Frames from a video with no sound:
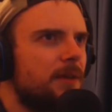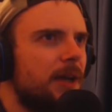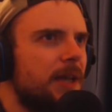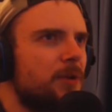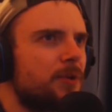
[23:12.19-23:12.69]

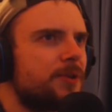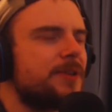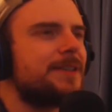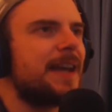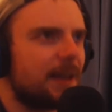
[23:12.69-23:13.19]
in order
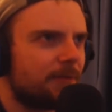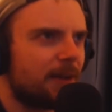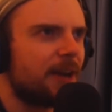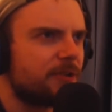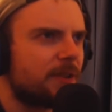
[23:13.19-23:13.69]
to take
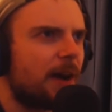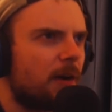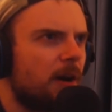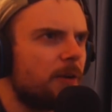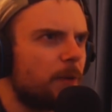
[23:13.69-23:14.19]
advantage of that
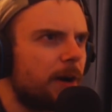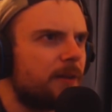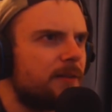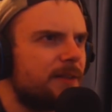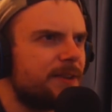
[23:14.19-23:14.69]

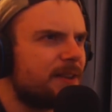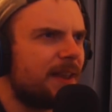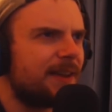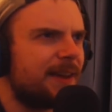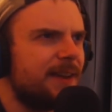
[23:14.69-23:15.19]
hardware. Isn't
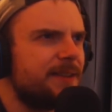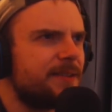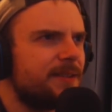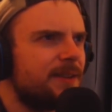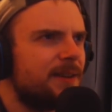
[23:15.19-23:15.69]
that the case?